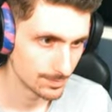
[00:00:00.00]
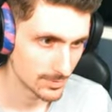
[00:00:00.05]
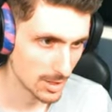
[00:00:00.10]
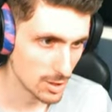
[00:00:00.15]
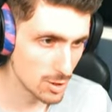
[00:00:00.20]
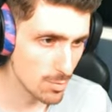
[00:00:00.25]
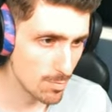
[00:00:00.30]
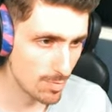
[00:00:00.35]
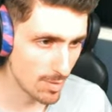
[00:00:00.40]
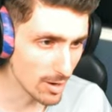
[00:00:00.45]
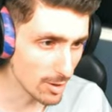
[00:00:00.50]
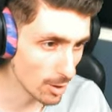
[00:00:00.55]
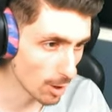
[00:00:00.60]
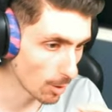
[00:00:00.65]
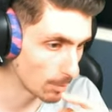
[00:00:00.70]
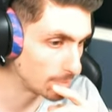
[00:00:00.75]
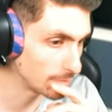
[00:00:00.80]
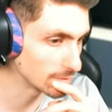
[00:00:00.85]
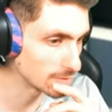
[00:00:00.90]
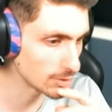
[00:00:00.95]
You better
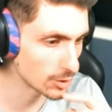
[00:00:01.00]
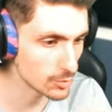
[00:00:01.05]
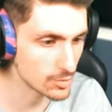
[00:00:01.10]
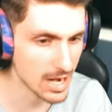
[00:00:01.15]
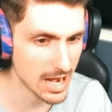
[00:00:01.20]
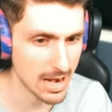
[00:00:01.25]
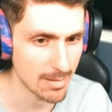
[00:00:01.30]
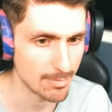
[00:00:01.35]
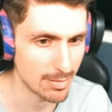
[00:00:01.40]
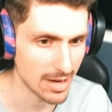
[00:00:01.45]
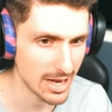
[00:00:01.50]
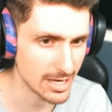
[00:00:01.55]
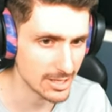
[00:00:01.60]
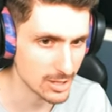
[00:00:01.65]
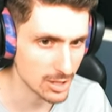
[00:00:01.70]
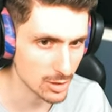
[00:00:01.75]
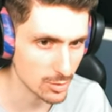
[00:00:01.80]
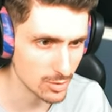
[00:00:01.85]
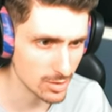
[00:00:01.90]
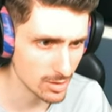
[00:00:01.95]
help build your damn bed,
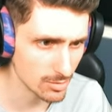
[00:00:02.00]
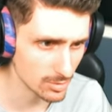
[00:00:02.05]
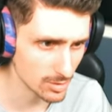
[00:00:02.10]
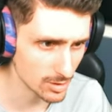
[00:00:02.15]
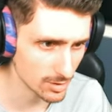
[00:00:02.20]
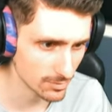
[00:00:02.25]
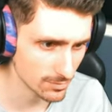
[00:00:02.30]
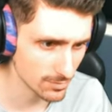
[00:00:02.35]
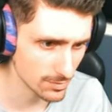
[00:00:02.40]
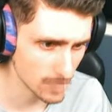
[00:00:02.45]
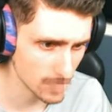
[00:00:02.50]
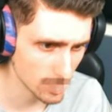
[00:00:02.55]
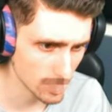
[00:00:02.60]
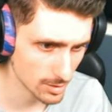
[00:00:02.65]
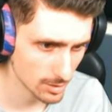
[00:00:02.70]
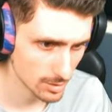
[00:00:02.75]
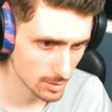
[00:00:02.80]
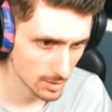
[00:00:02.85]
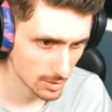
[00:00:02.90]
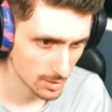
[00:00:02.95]
Susan. What the
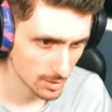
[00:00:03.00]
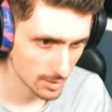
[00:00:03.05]
f?